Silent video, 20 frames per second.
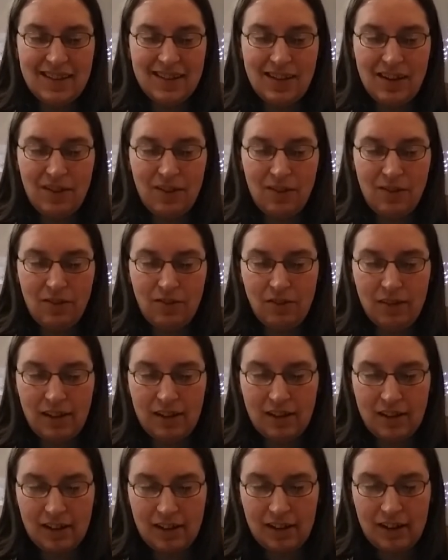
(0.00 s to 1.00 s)
so
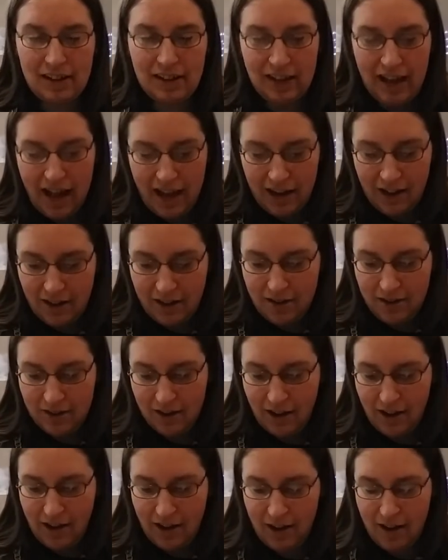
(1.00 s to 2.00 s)
gliders
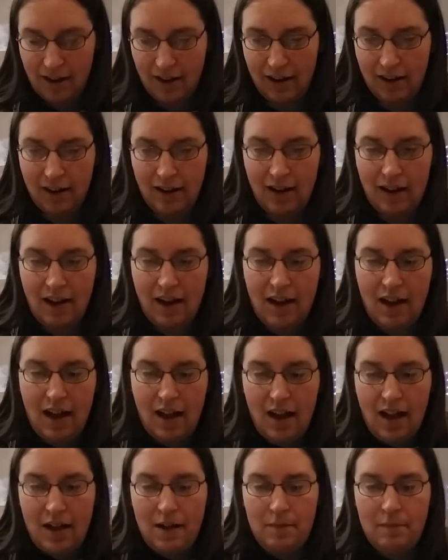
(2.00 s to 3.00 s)
are
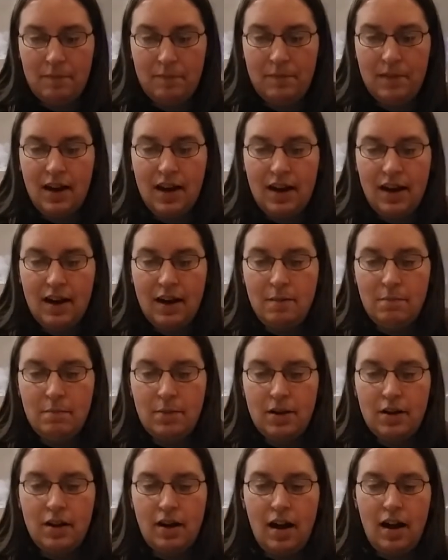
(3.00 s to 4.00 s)
a
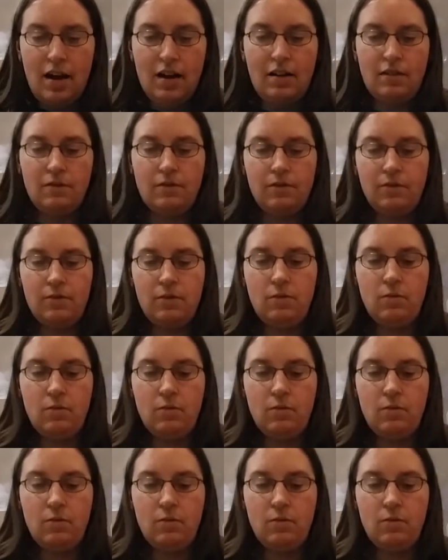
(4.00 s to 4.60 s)
number of